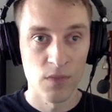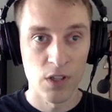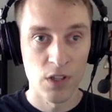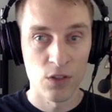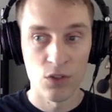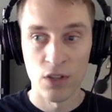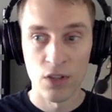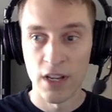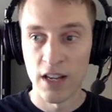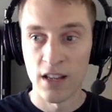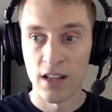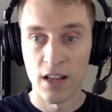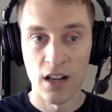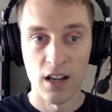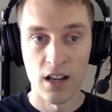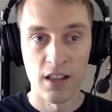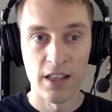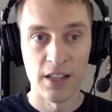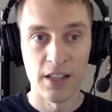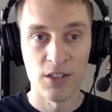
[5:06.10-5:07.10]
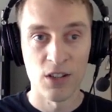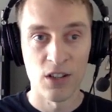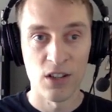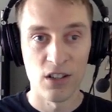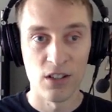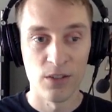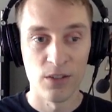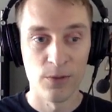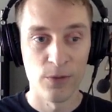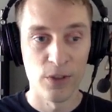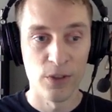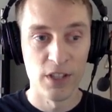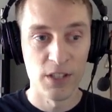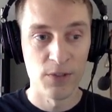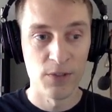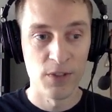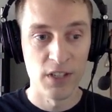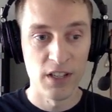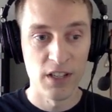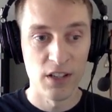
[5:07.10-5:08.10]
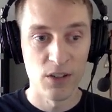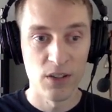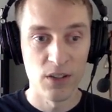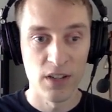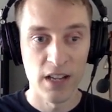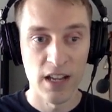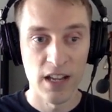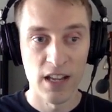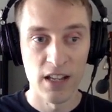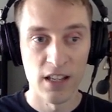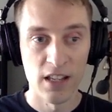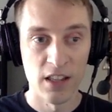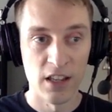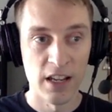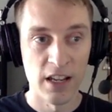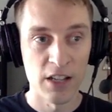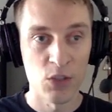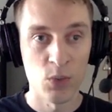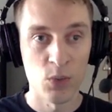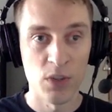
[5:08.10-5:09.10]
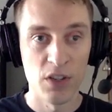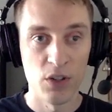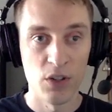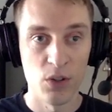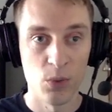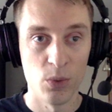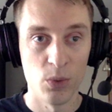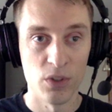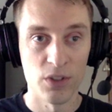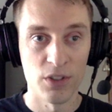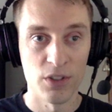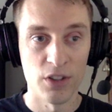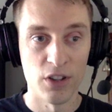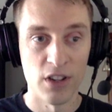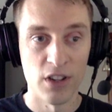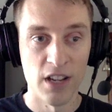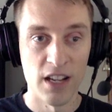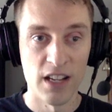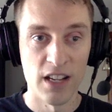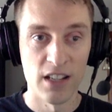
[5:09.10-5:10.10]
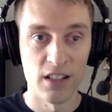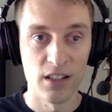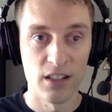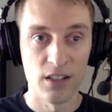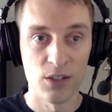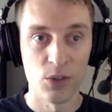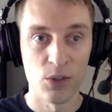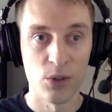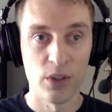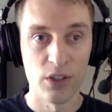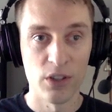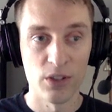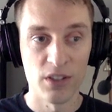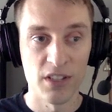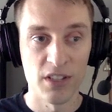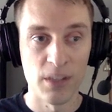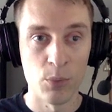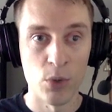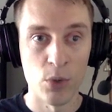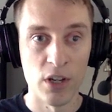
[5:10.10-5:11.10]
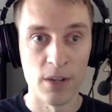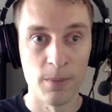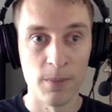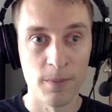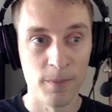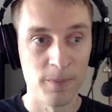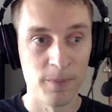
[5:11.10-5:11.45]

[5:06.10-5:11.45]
So yeah, uh, that's all for this video, and in the next one, we'll start on tutorial step one.